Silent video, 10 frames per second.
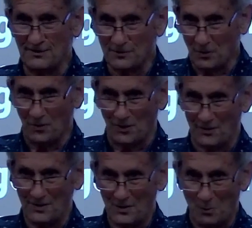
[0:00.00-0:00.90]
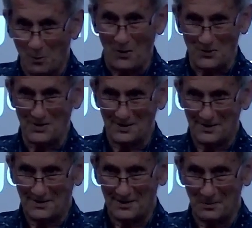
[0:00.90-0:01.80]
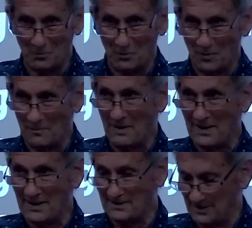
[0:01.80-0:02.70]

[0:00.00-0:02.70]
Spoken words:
God won't. It will remain